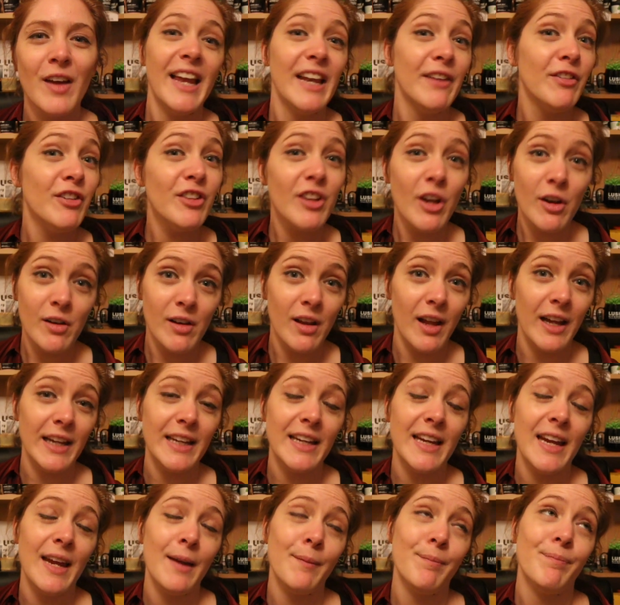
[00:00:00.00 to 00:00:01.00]
and if you don't
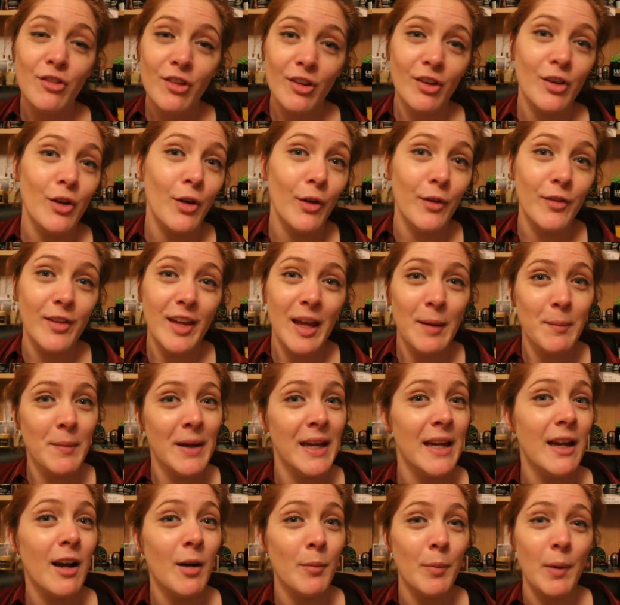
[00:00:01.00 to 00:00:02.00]
like it, just contact
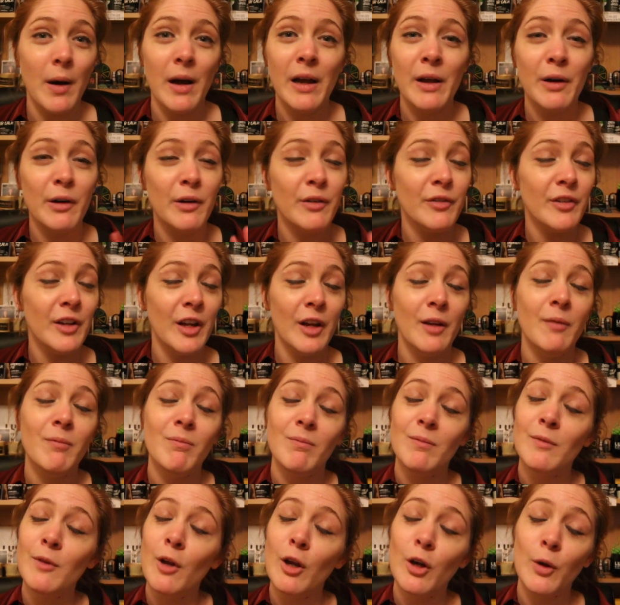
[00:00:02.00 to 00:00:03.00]
me, I'll buy it off you,
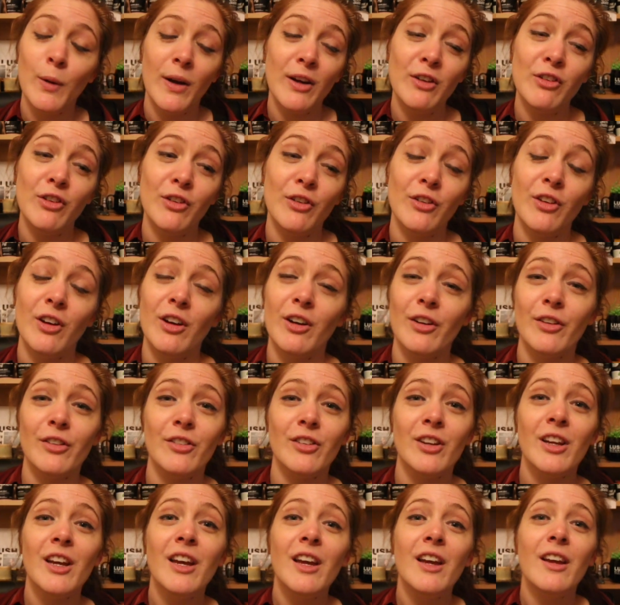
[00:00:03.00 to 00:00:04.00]
no questions
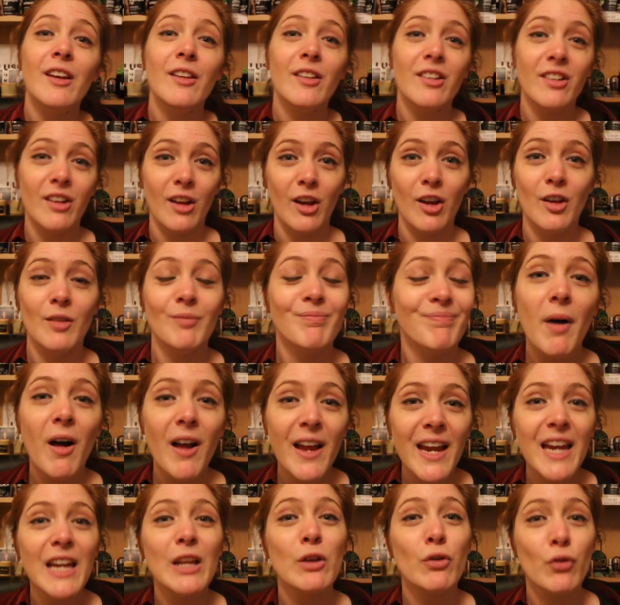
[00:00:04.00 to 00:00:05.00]
asked. So
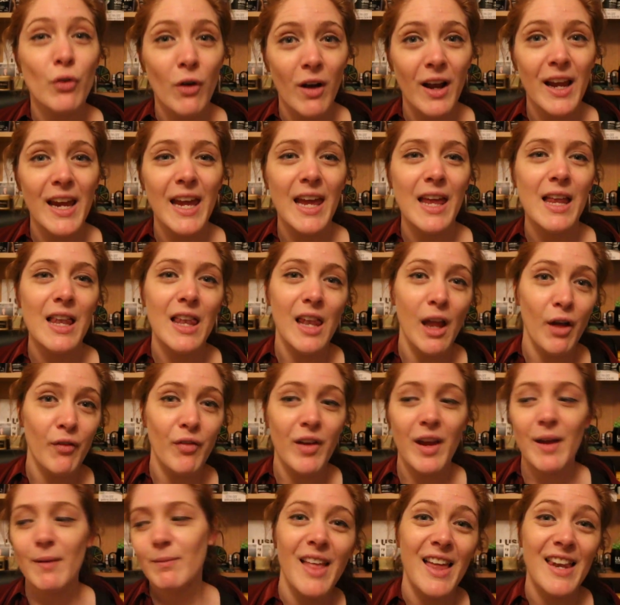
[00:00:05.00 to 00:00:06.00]
buy it, try it, love
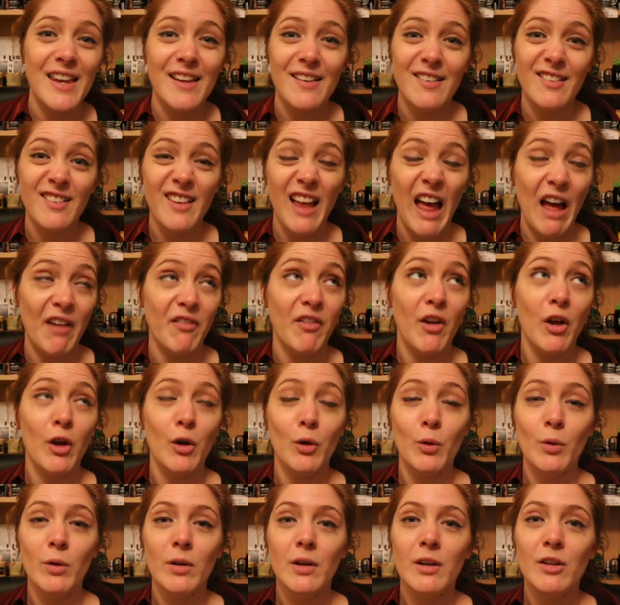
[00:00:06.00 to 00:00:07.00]
it. That is
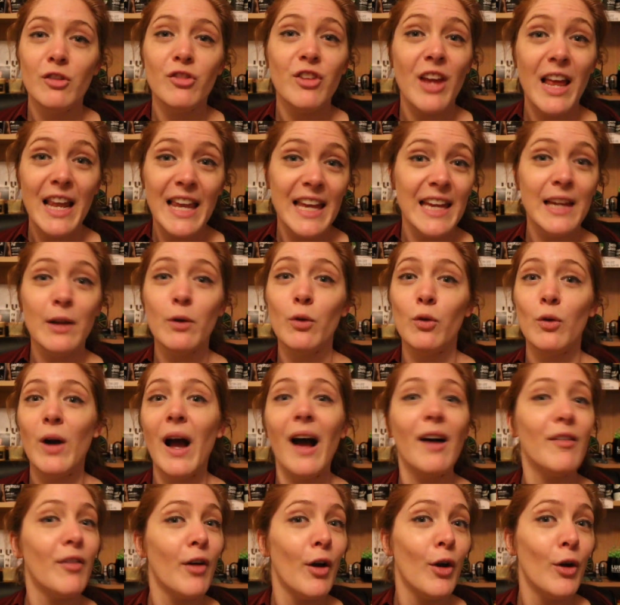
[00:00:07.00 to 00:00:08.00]
Avo Jelly, or
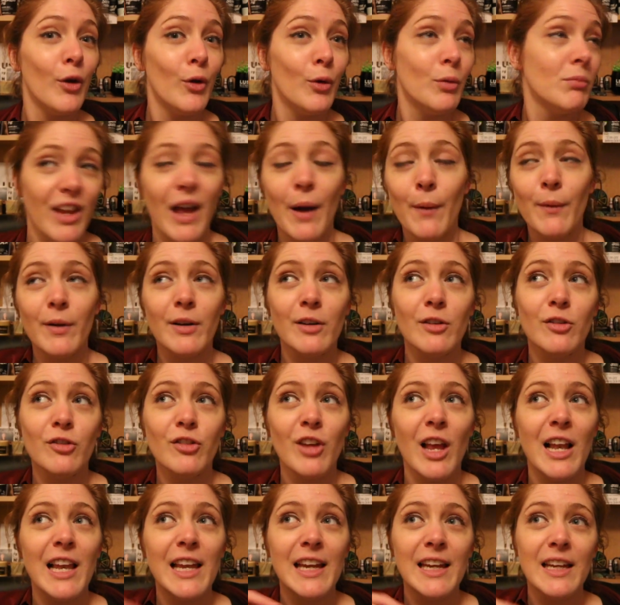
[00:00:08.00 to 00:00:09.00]
Avo Shower
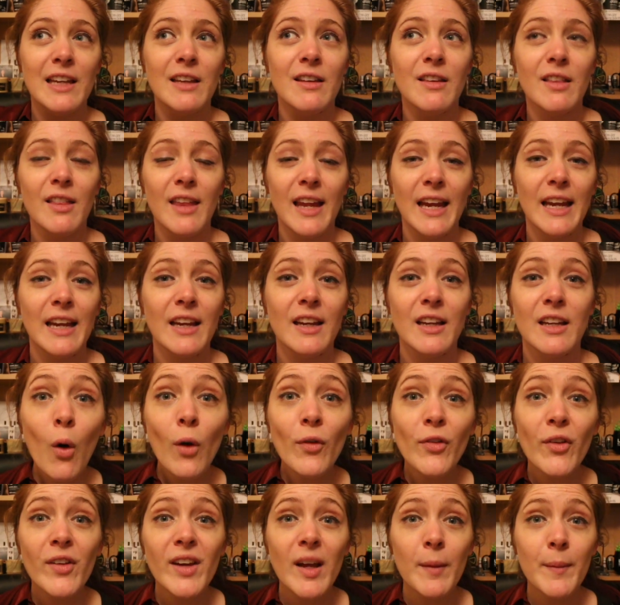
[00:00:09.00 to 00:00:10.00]
Jelly thing.
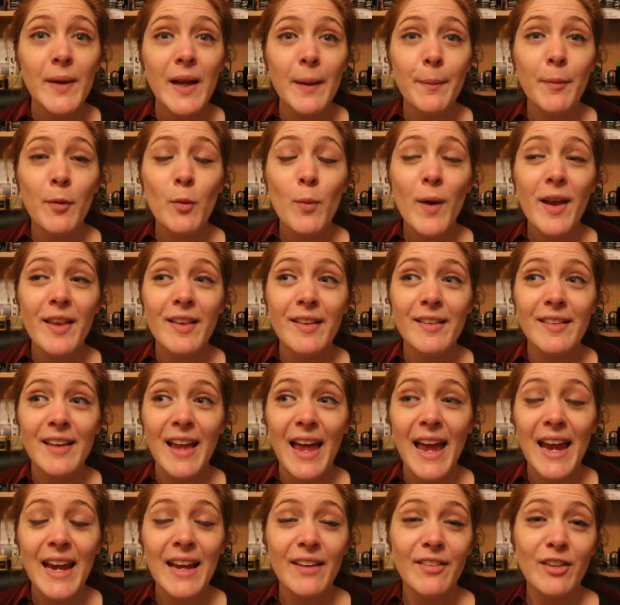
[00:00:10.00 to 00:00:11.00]
Also coming up on
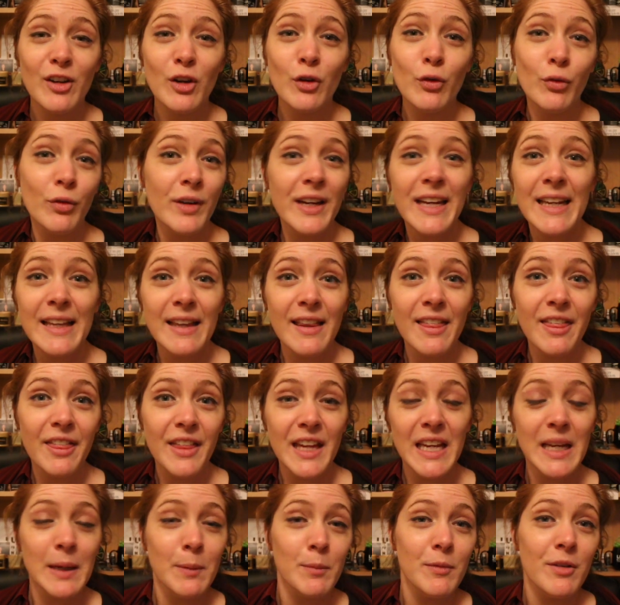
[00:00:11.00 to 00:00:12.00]
Wednesday, it's a green
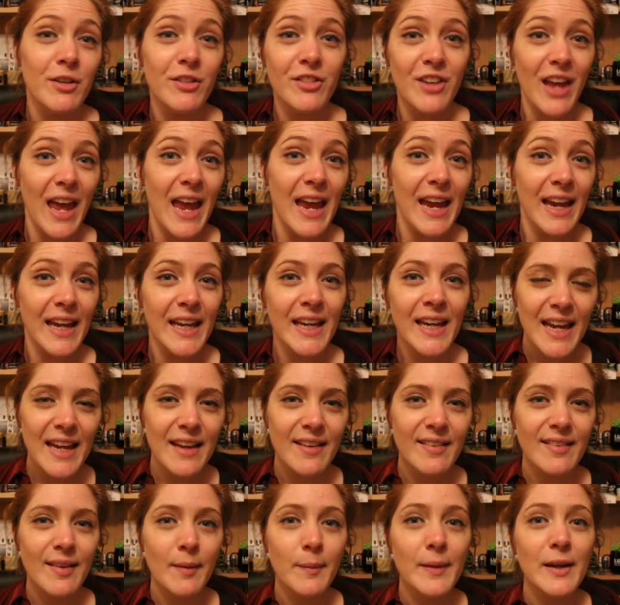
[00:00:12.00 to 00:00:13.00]
themed day,
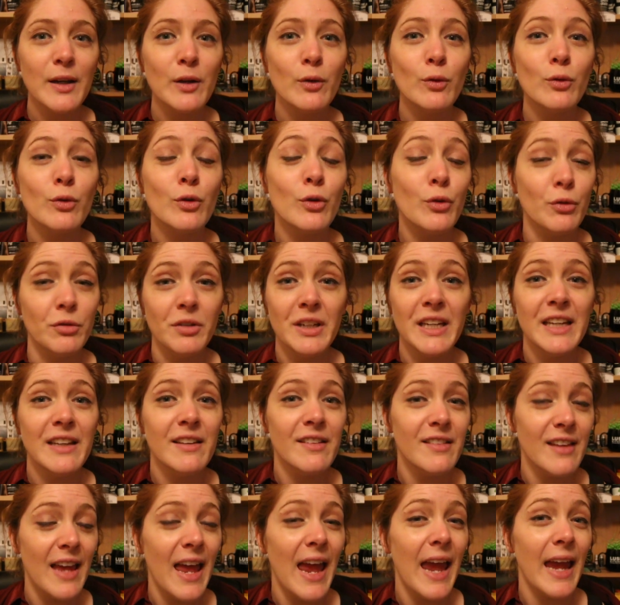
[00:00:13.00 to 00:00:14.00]
is something called
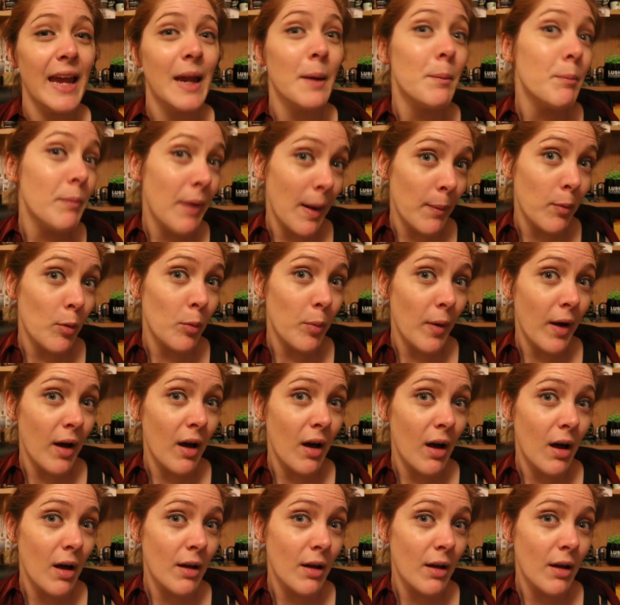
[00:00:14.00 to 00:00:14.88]
Green Day Bubble Bar.